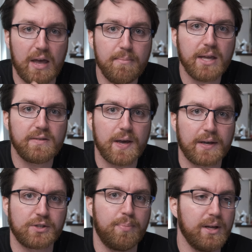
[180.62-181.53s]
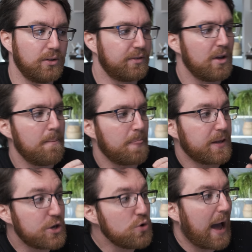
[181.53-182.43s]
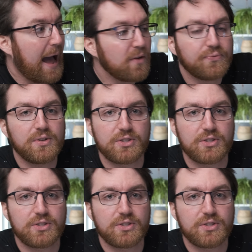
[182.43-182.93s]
Matx build, you have to